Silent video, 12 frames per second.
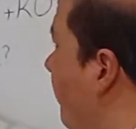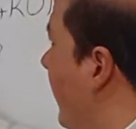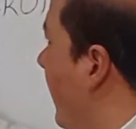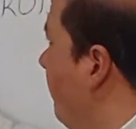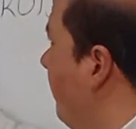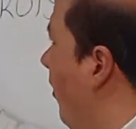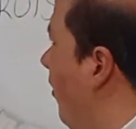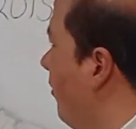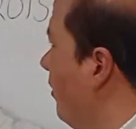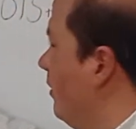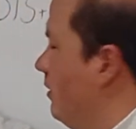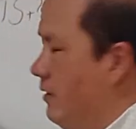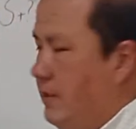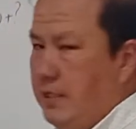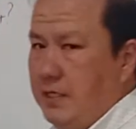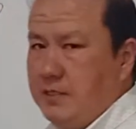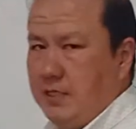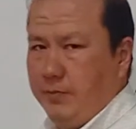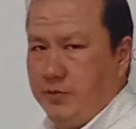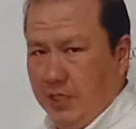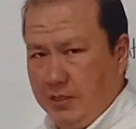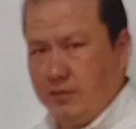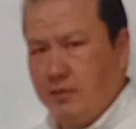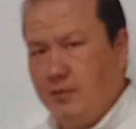we have our
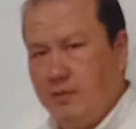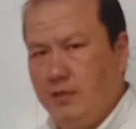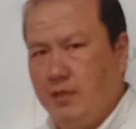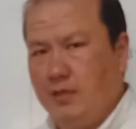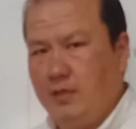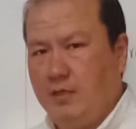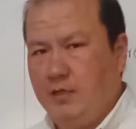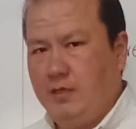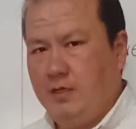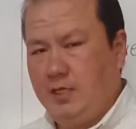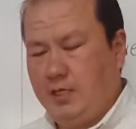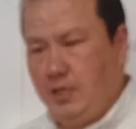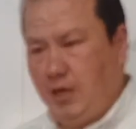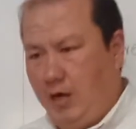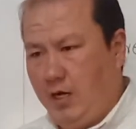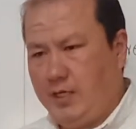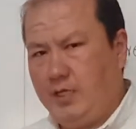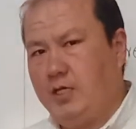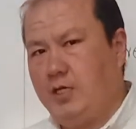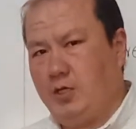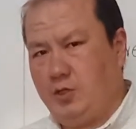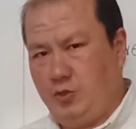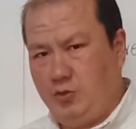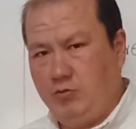subject, I,
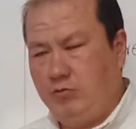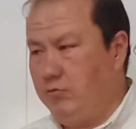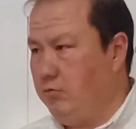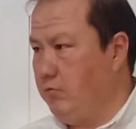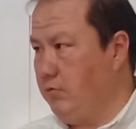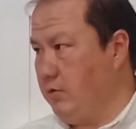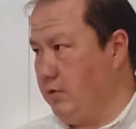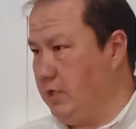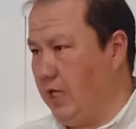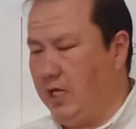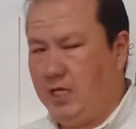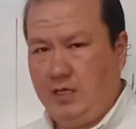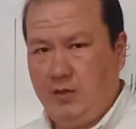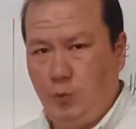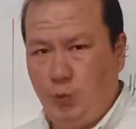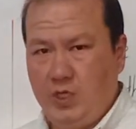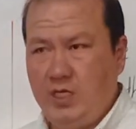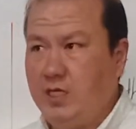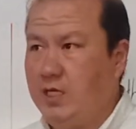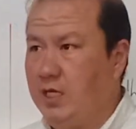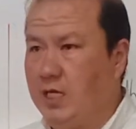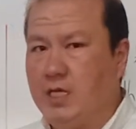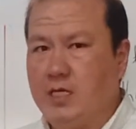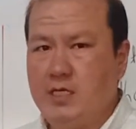you, they, we,
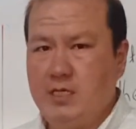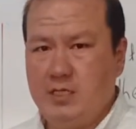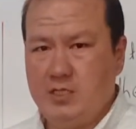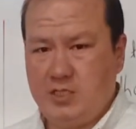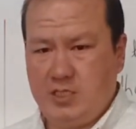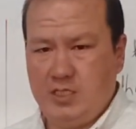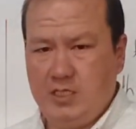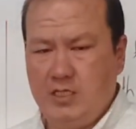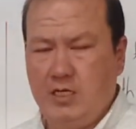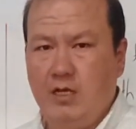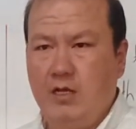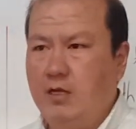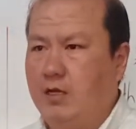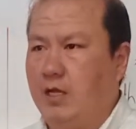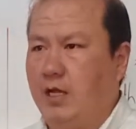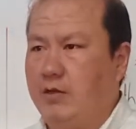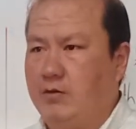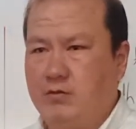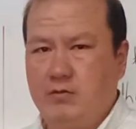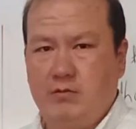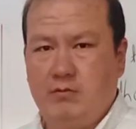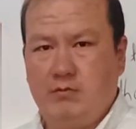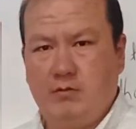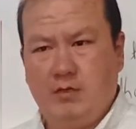he, she, I don't
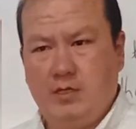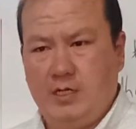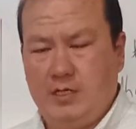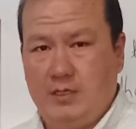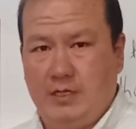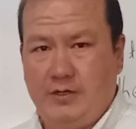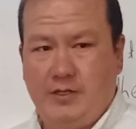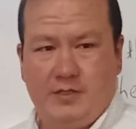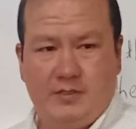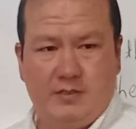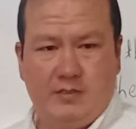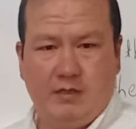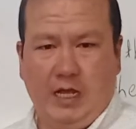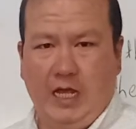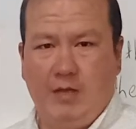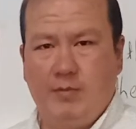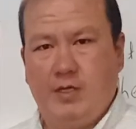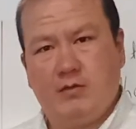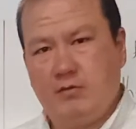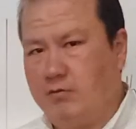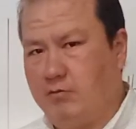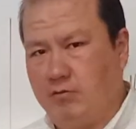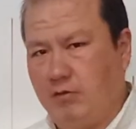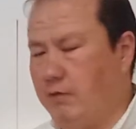know, Nargis, Ahmad,
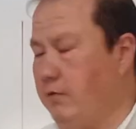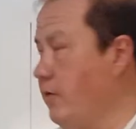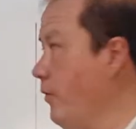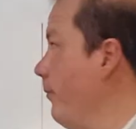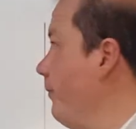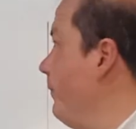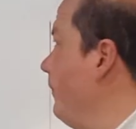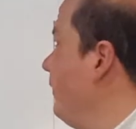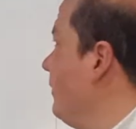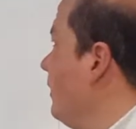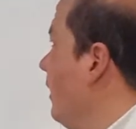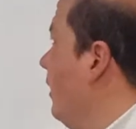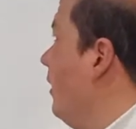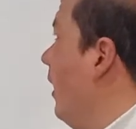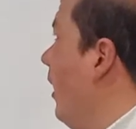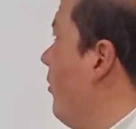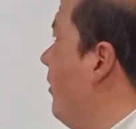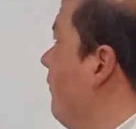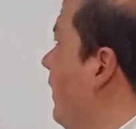whoever. And then we